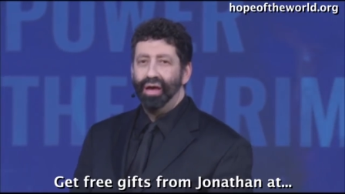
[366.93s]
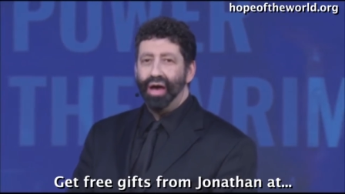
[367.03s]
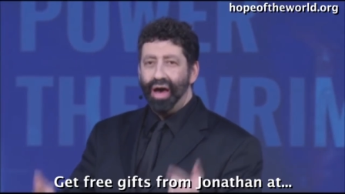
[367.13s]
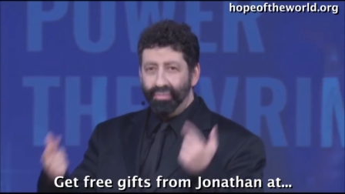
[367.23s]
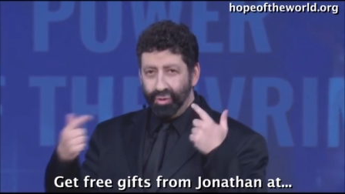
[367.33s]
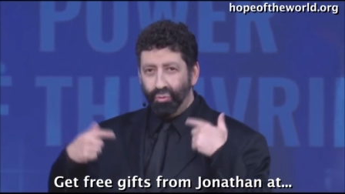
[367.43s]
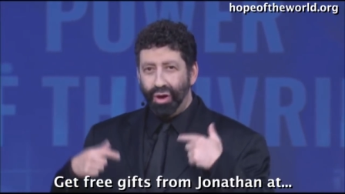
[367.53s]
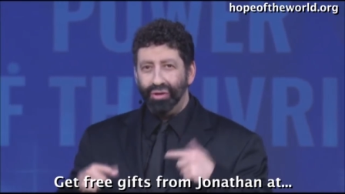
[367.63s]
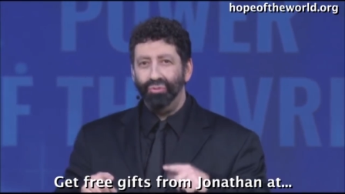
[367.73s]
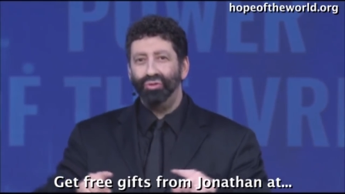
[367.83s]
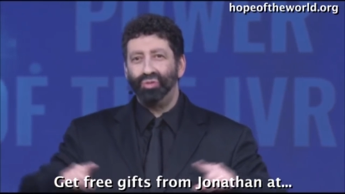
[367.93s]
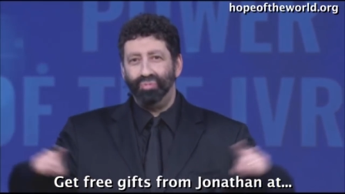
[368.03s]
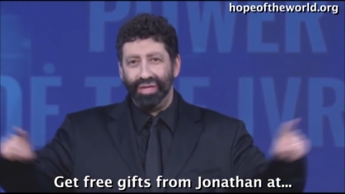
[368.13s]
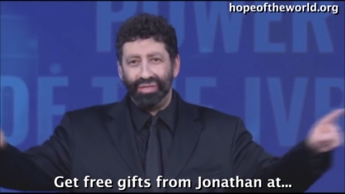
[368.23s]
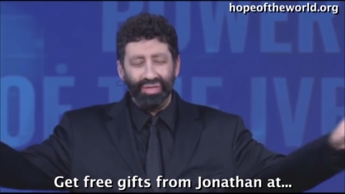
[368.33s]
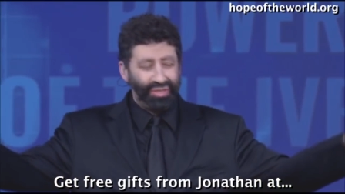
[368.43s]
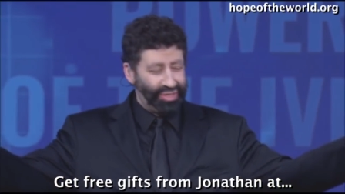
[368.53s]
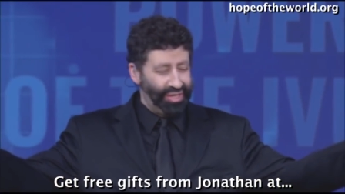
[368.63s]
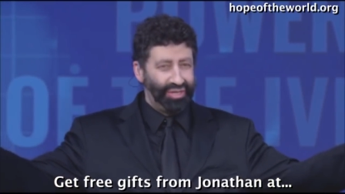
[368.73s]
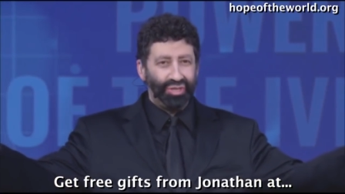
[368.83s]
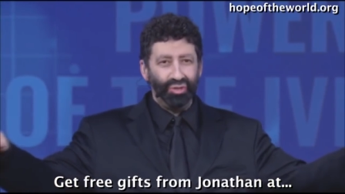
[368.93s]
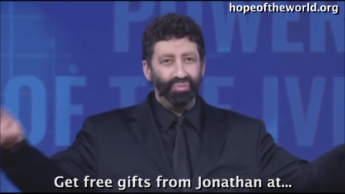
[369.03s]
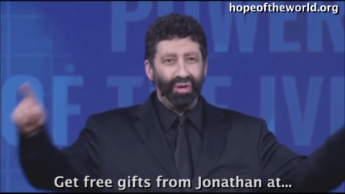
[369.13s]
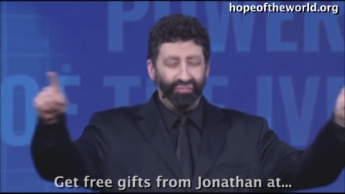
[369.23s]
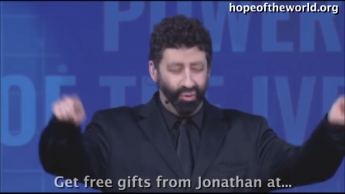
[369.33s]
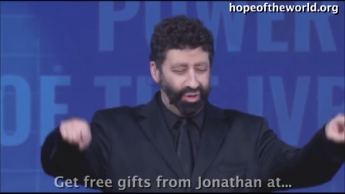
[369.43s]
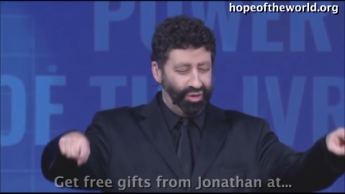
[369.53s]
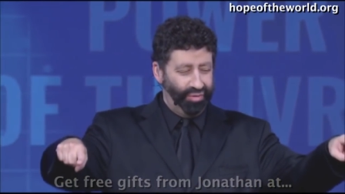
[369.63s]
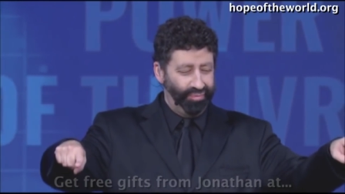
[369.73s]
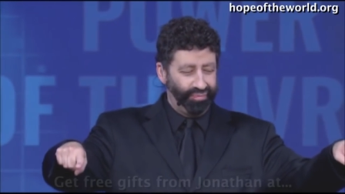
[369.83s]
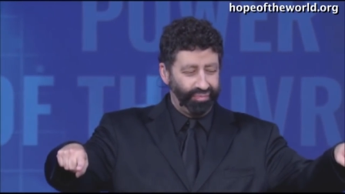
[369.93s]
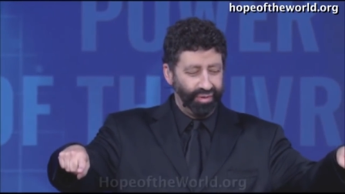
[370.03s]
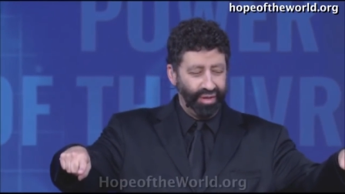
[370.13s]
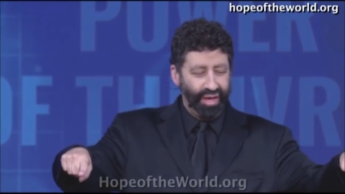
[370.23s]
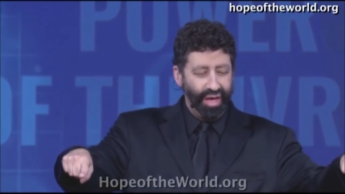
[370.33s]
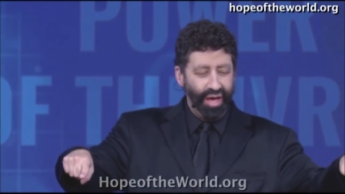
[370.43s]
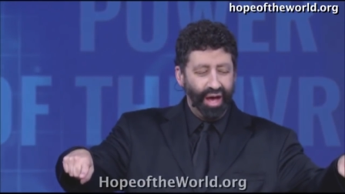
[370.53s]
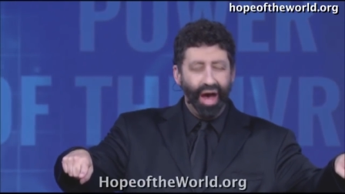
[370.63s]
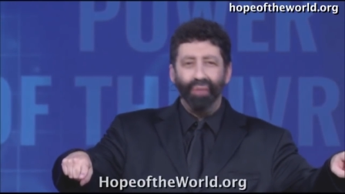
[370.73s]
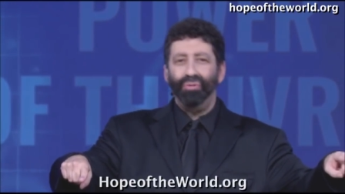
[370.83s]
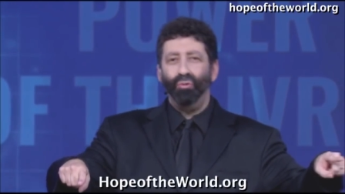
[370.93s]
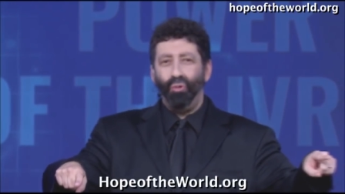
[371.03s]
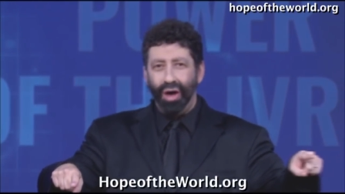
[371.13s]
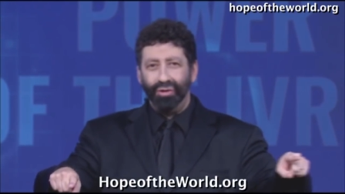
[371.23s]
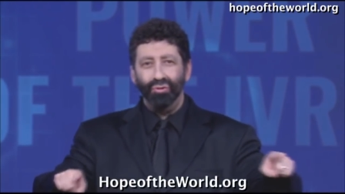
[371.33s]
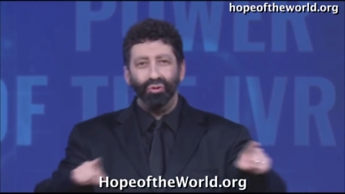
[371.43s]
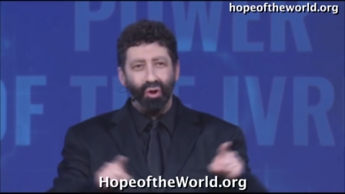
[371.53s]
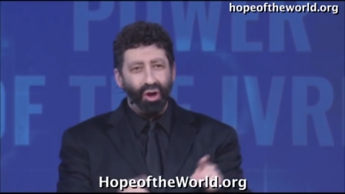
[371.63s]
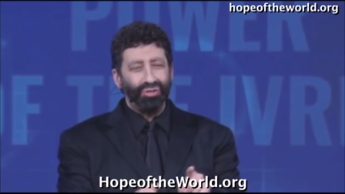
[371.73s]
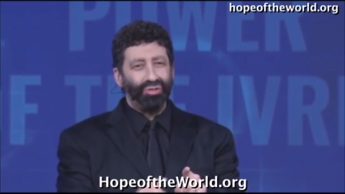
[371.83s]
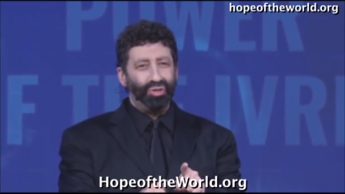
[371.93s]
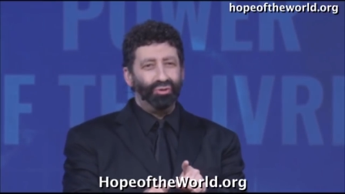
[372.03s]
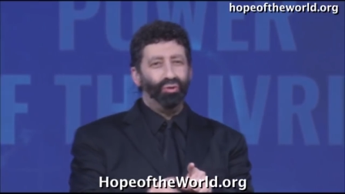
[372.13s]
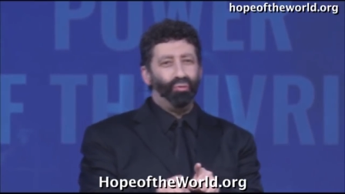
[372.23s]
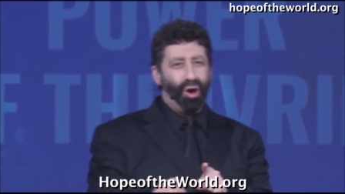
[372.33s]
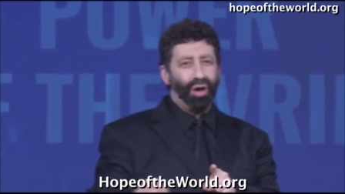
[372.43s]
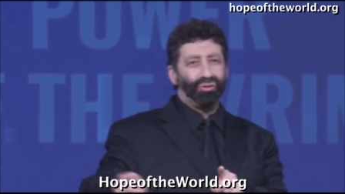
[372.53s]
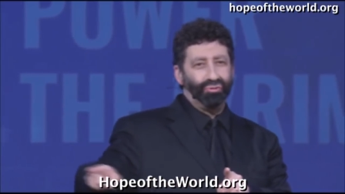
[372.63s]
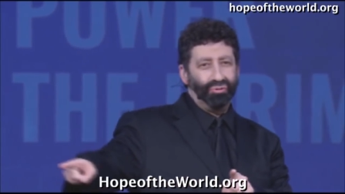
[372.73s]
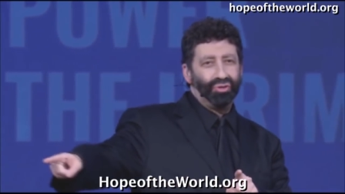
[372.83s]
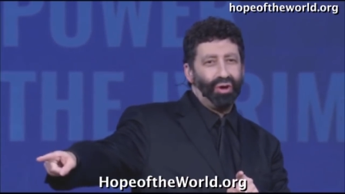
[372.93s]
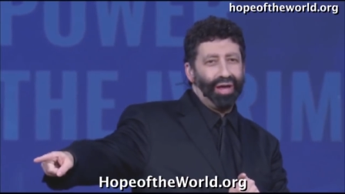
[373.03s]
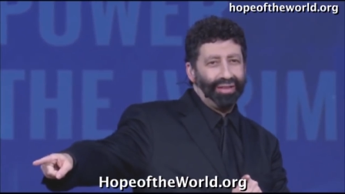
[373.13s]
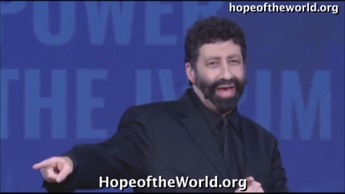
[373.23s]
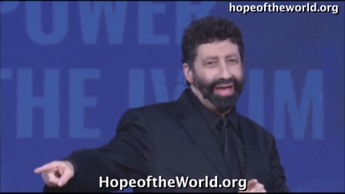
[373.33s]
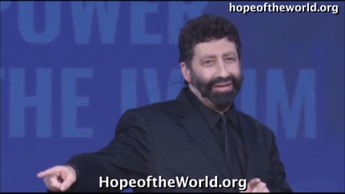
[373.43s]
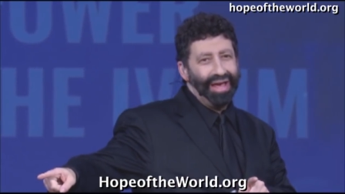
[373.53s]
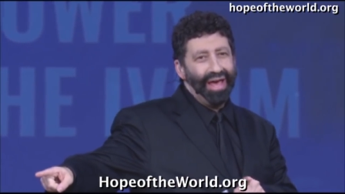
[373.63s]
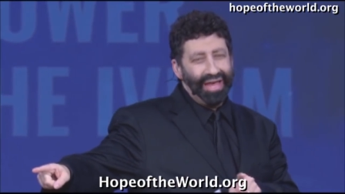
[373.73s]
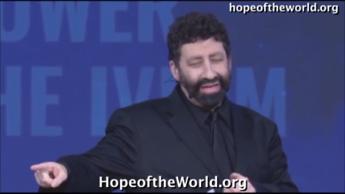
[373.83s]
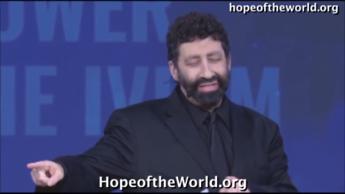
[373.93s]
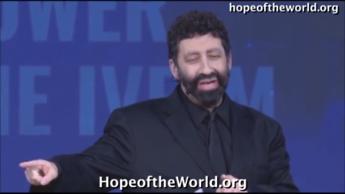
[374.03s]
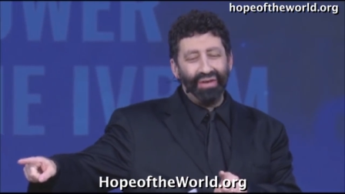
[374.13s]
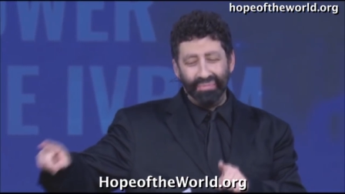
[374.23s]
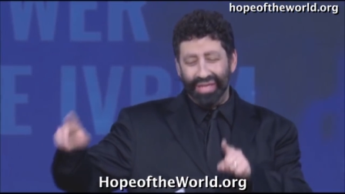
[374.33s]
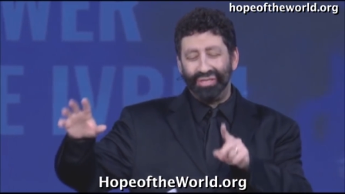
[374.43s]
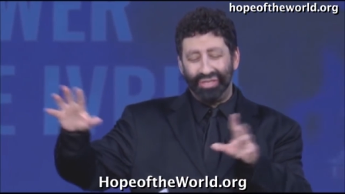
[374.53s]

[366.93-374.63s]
I'm the one who splits the sea in two before you. I'm the one who causes you to walk through dry land as if, I mean, this